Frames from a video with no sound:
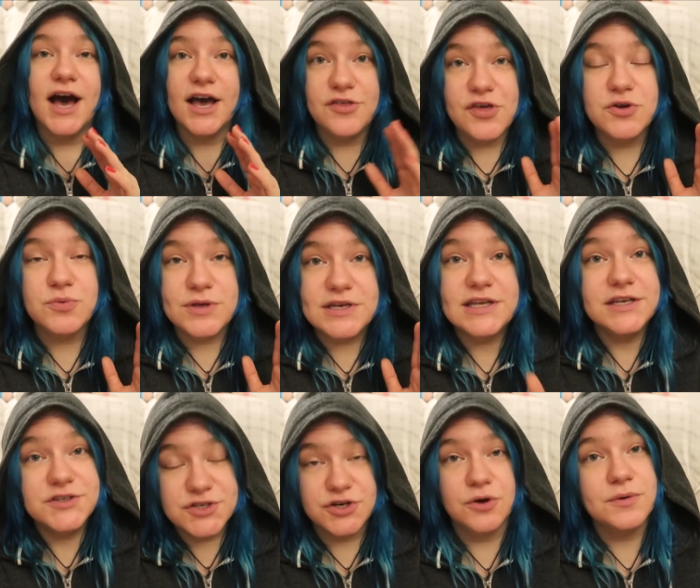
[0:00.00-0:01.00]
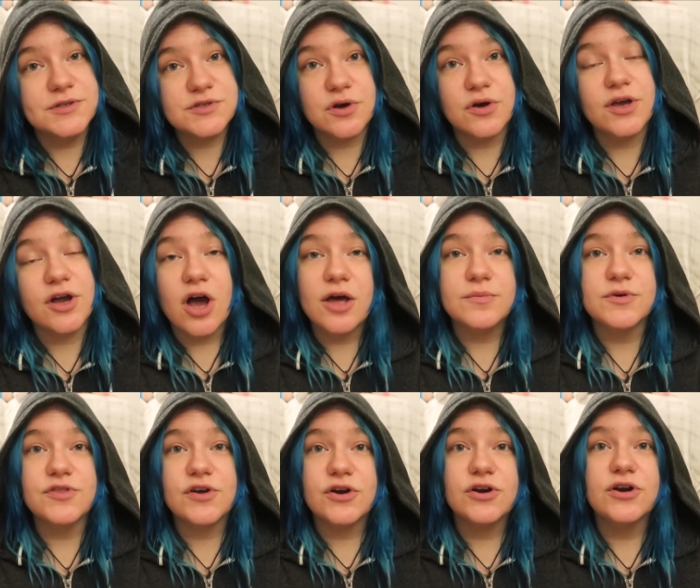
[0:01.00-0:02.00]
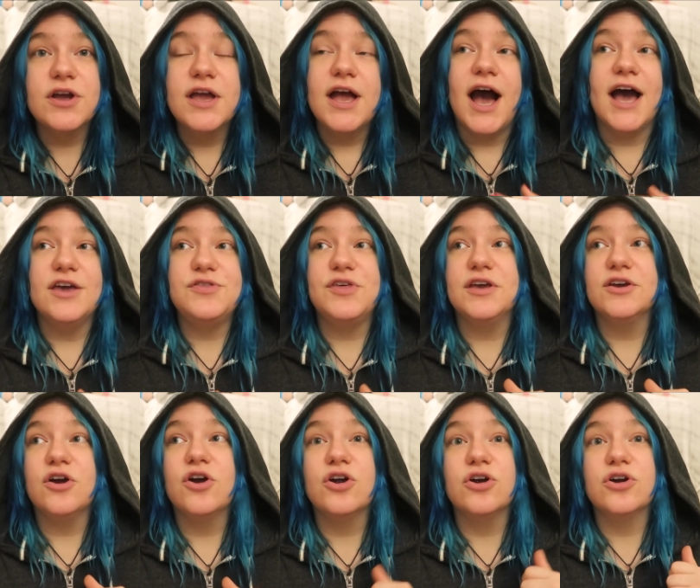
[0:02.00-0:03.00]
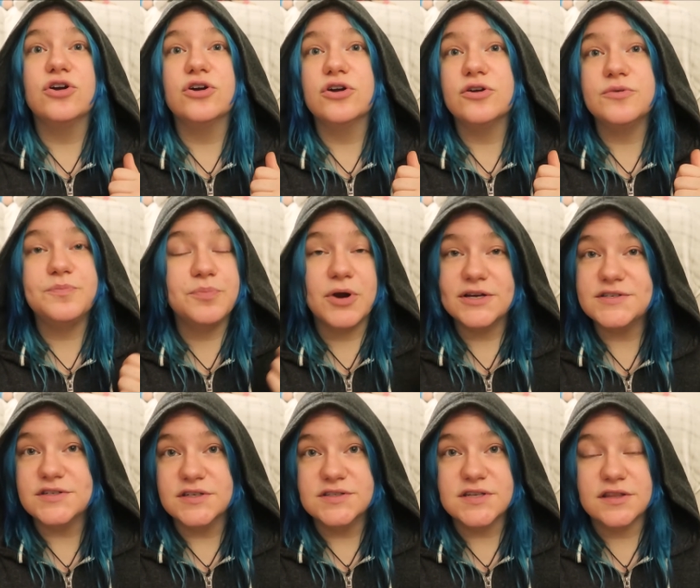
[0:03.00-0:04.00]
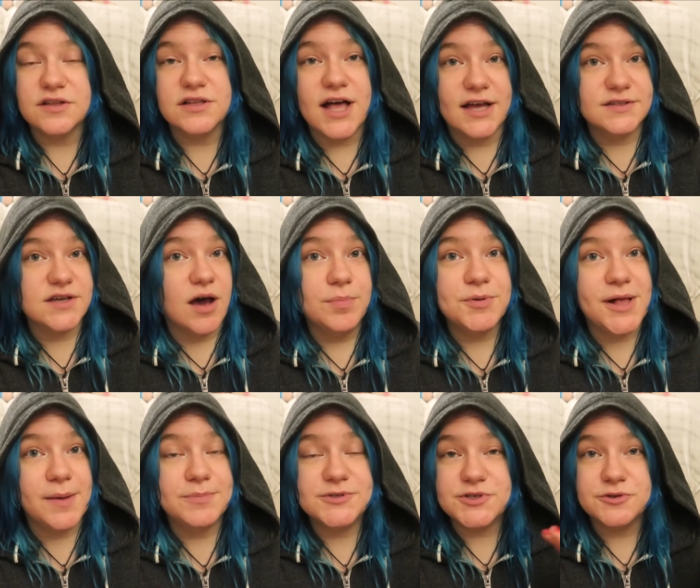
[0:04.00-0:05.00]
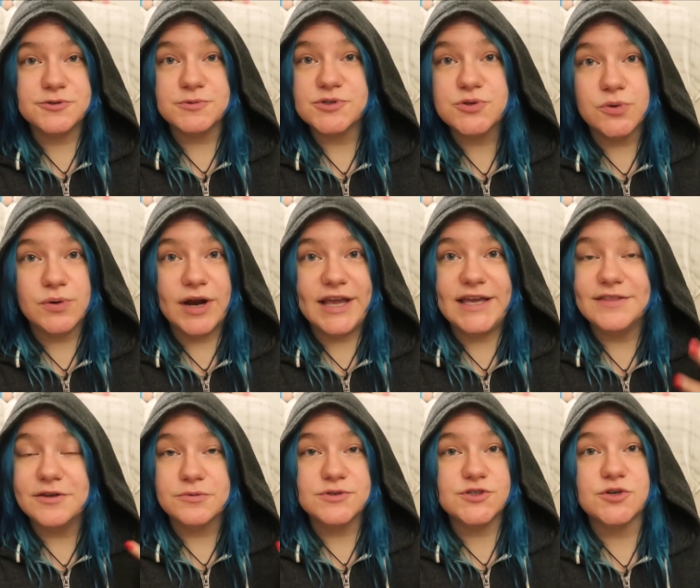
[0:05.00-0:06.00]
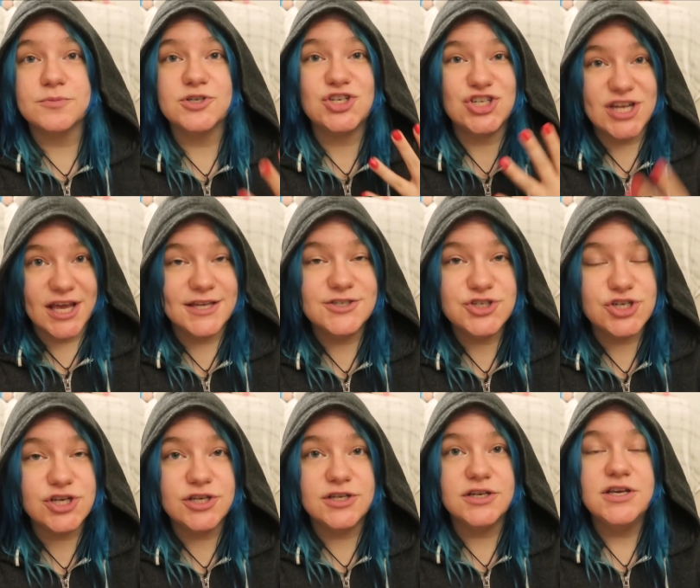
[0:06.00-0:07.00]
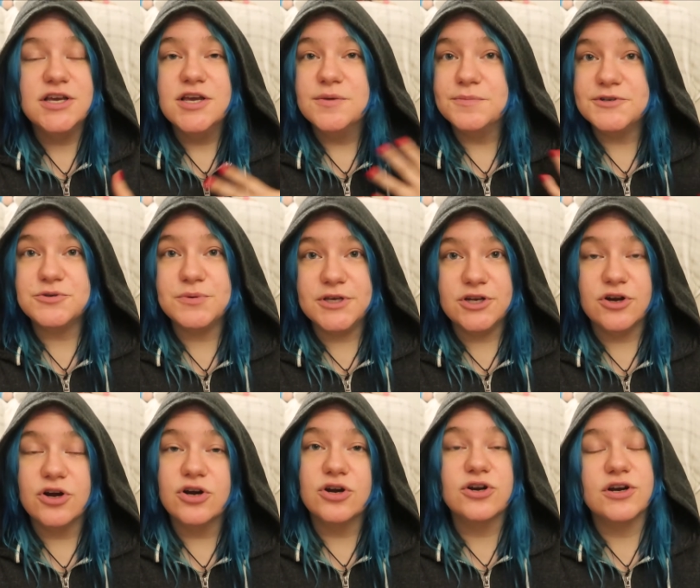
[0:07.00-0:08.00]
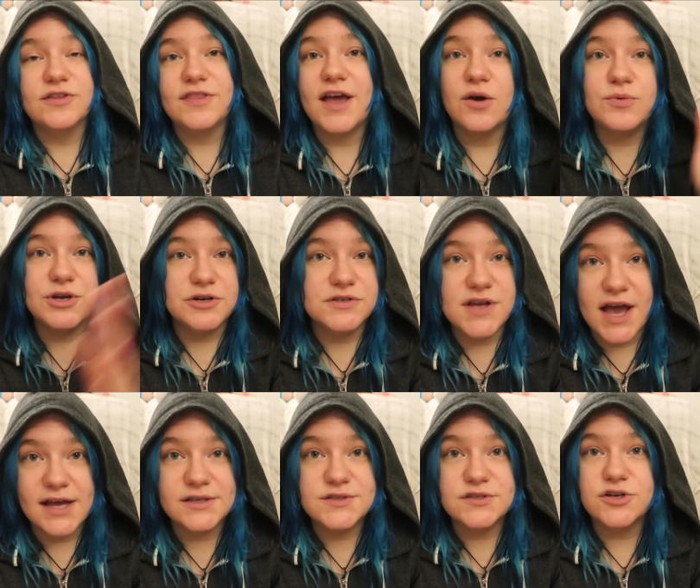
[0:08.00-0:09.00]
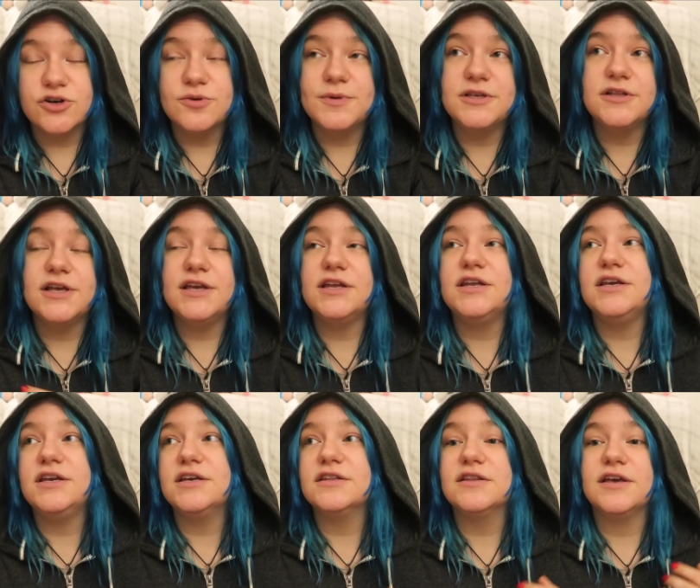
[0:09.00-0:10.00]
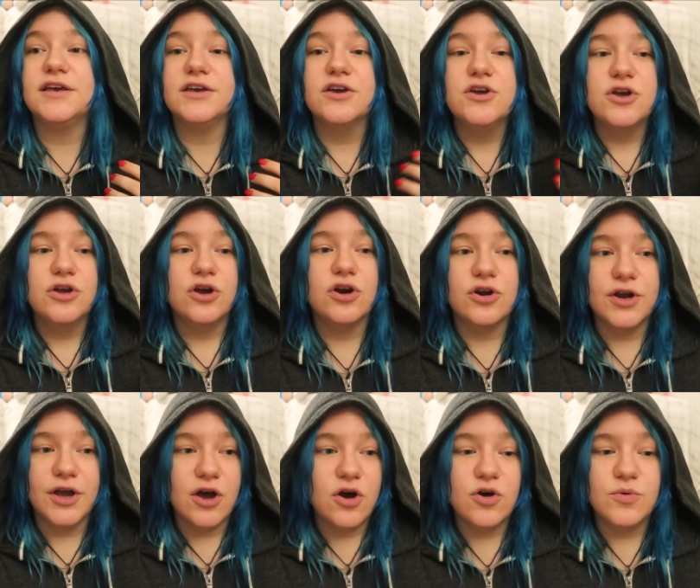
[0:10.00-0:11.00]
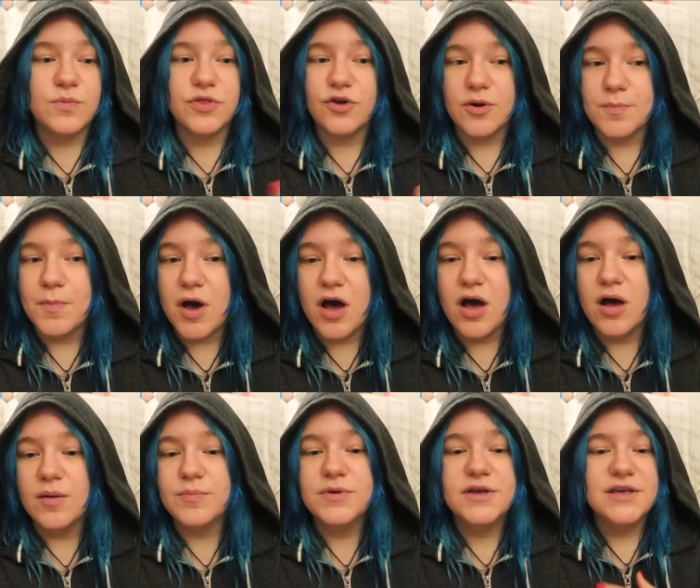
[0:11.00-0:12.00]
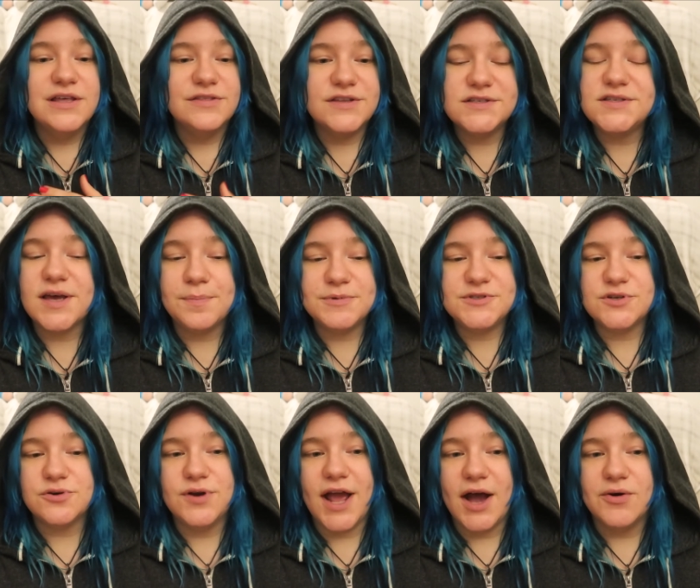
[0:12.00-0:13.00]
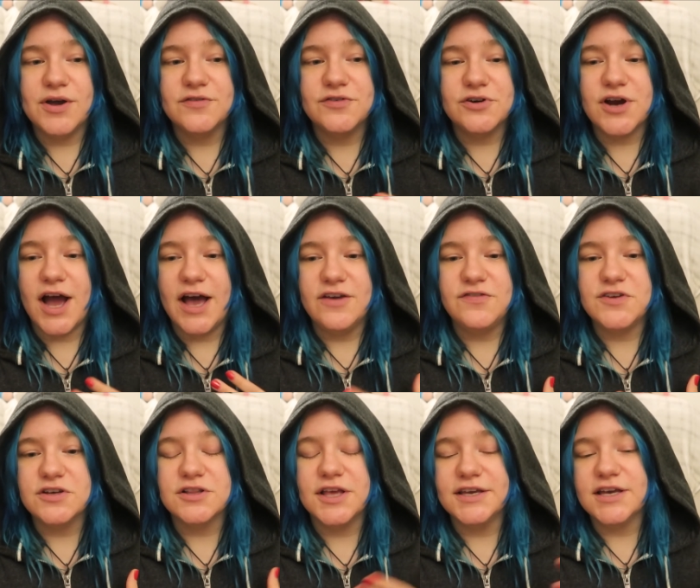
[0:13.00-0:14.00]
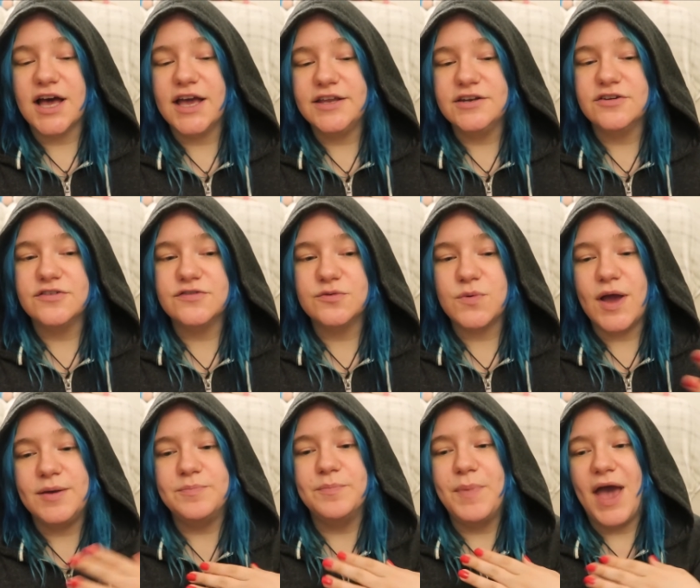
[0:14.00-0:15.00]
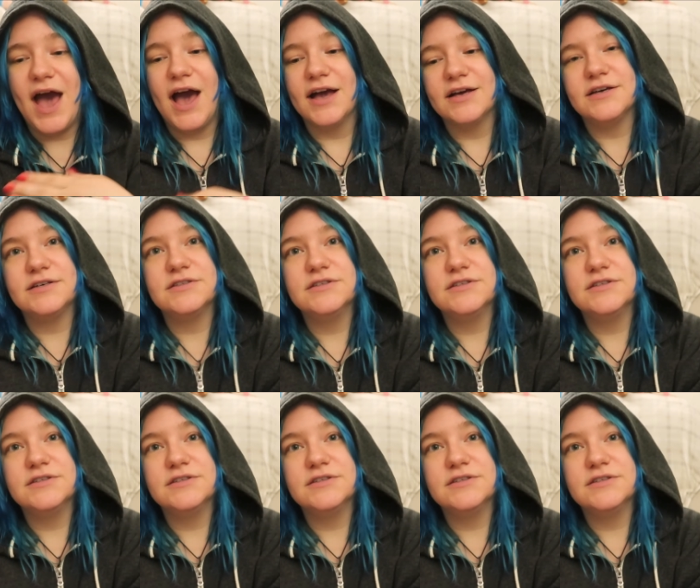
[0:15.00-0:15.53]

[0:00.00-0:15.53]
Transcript: I think we need to know what's going on with her. I think her presence in the last couple episodes was great. There was so much tension between her and that weird taxidermy lady and like her at home with her mom. This episode, however, I feel like kind of went back